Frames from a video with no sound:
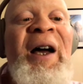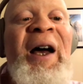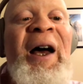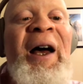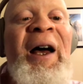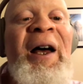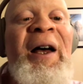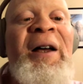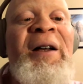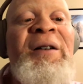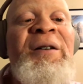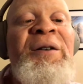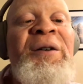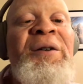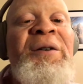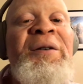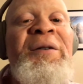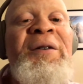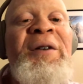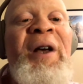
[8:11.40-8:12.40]
And
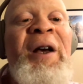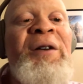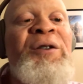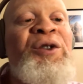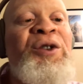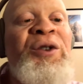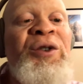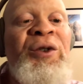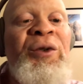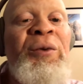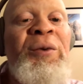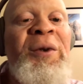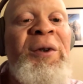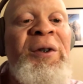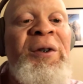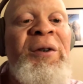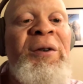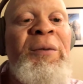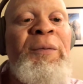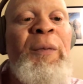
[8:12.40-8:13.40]
uh, yeah, she's
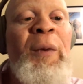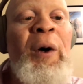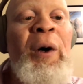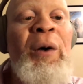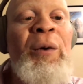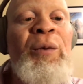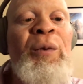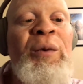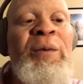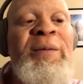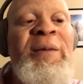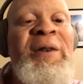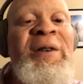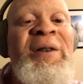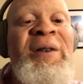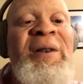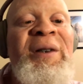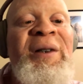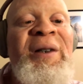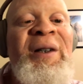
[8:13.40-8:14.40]
talking to the bar woman.
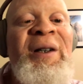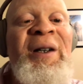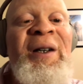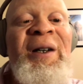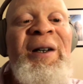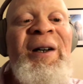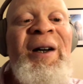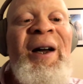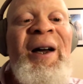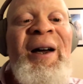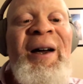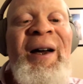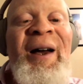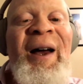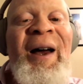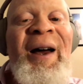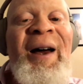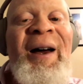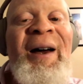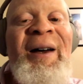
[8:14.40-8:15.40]

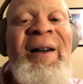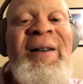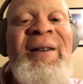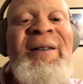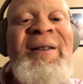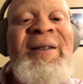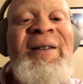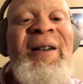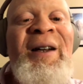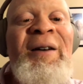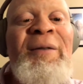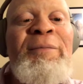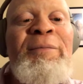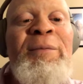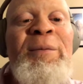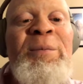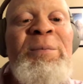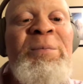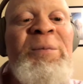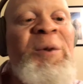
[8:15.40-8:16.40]
And, um,
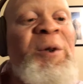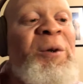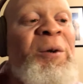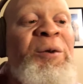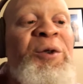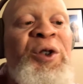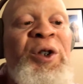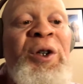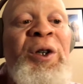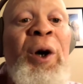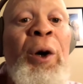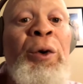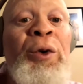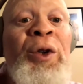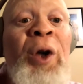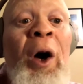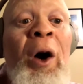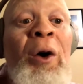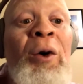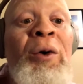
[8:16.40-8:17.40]
you know, she
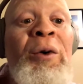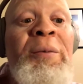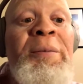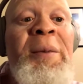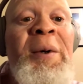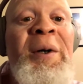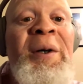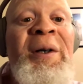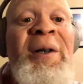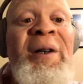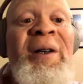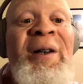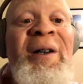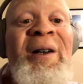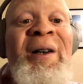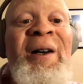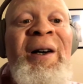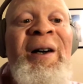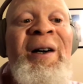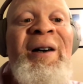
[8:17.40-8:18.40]
goes home
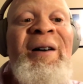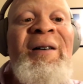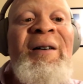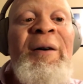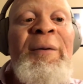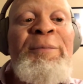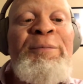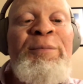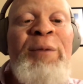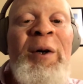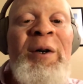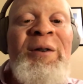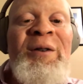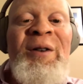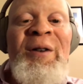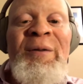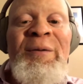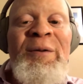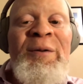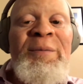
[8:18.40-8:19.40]
but
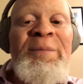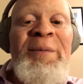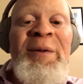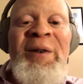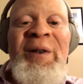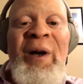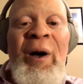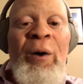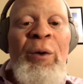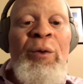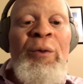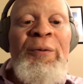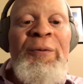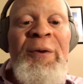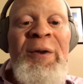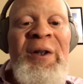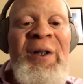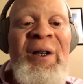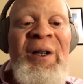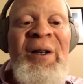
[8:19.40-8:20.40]
the but the whole
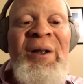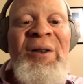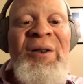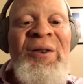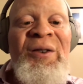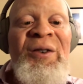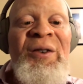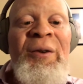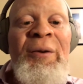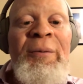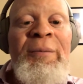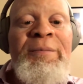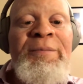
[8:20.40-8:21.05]
thing is